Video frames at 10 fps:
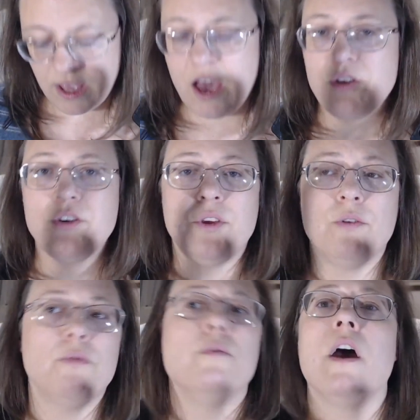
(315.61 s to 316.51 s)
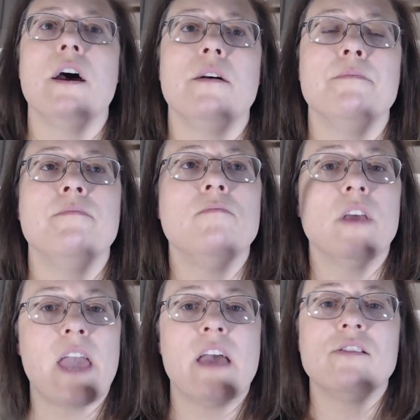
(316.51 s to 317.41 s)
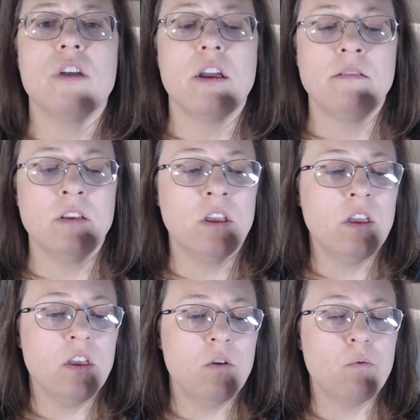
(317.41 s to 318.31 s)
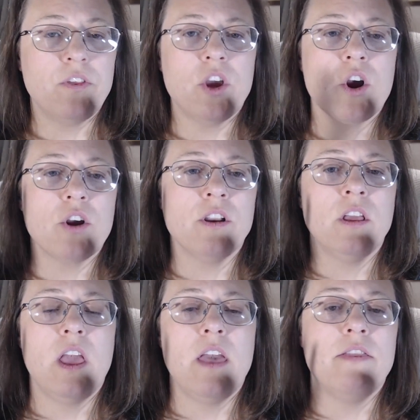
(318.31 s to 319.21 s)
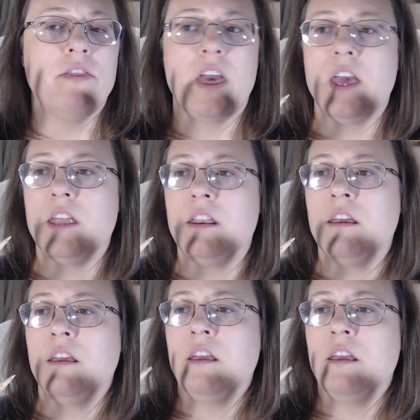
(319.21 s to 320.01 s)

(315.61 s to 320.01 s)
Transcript: how to do a cast on with yarn, and then